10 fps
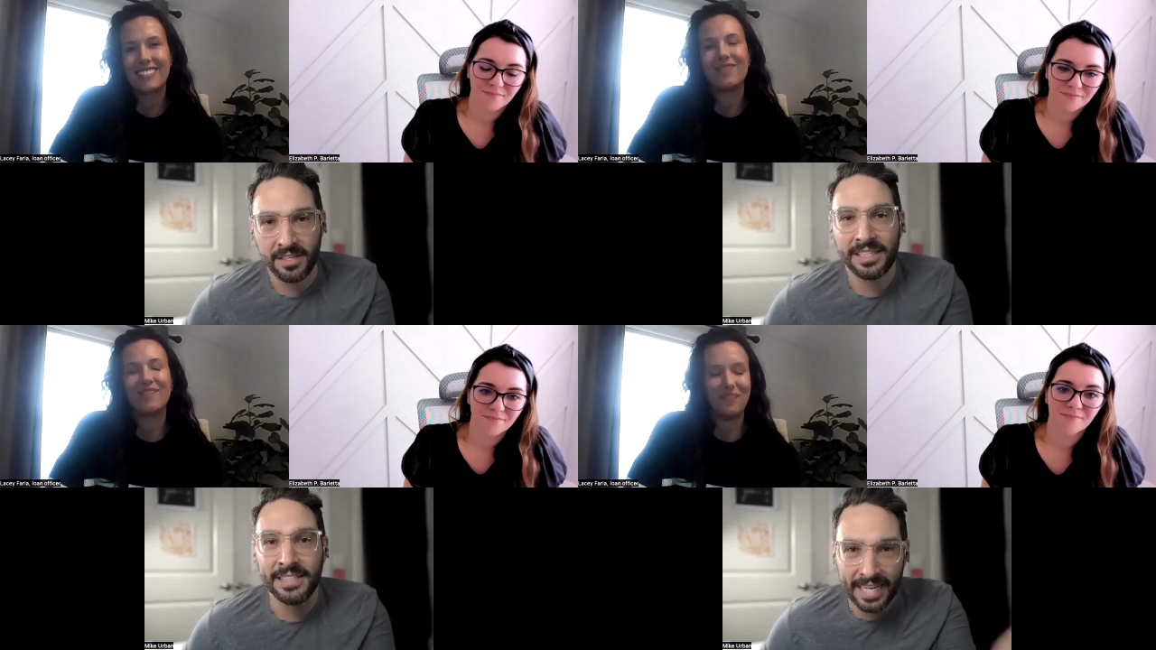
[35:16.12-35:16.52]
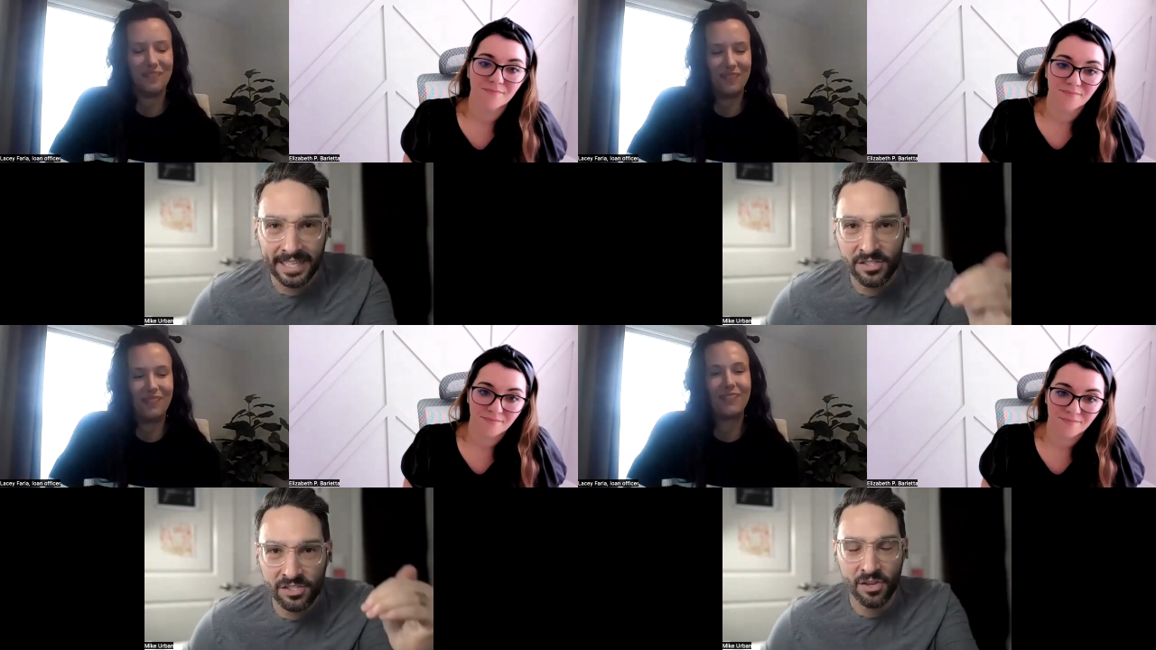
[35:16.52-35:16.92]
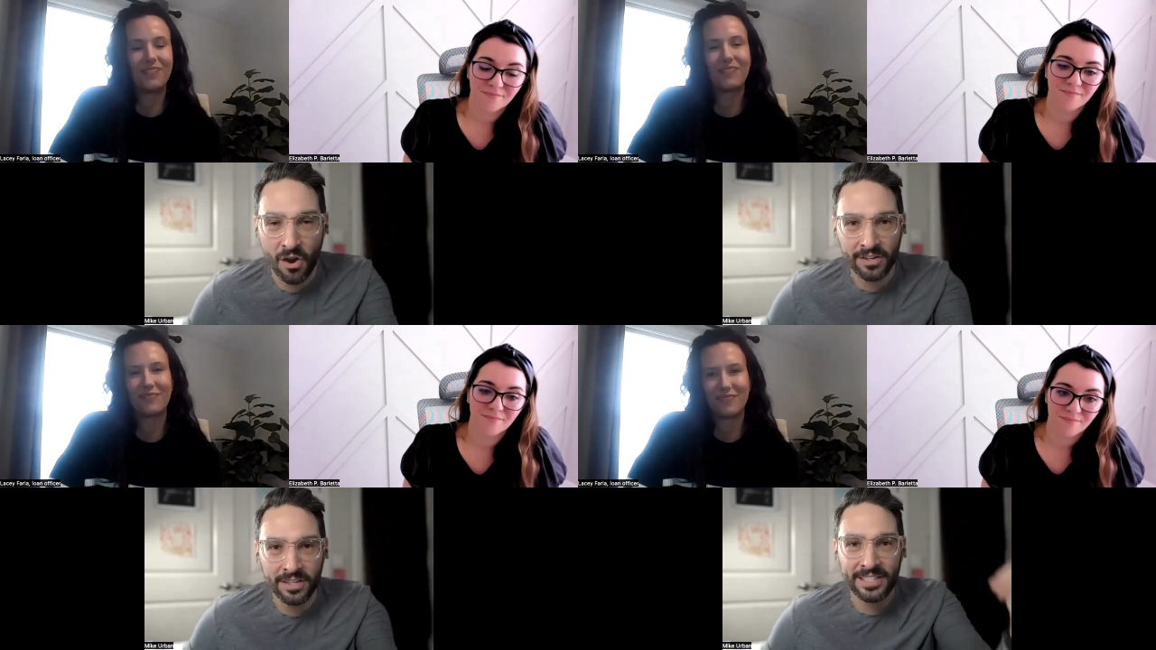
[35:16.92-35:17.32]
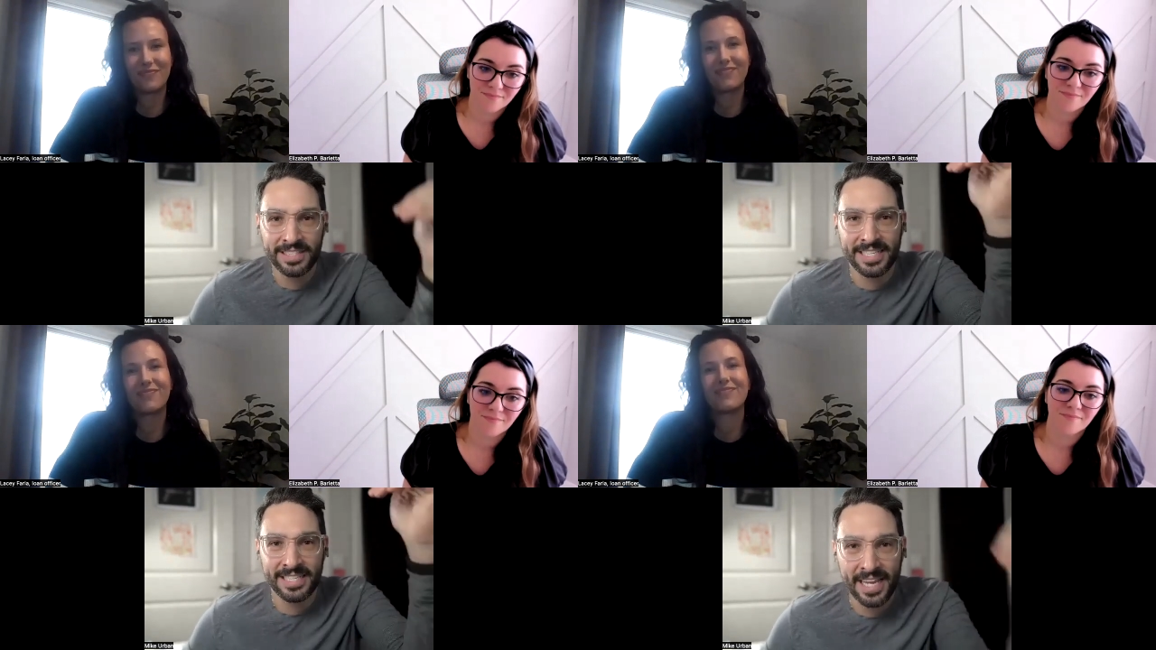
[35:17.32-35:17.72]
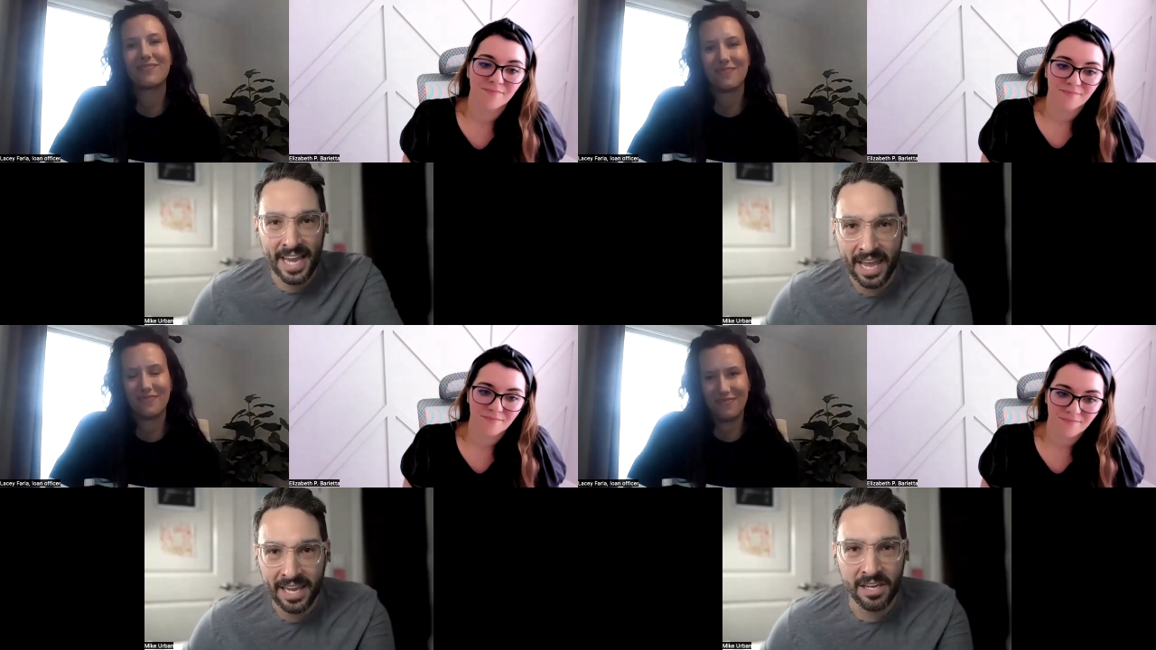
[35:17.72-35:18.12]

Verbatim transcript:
Speaker 1: Get mm-hmm. started today.